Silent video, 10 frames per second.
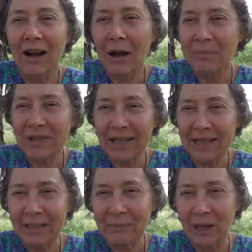
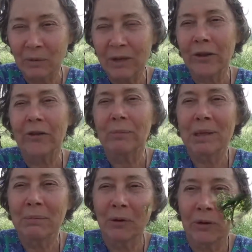upset about what other people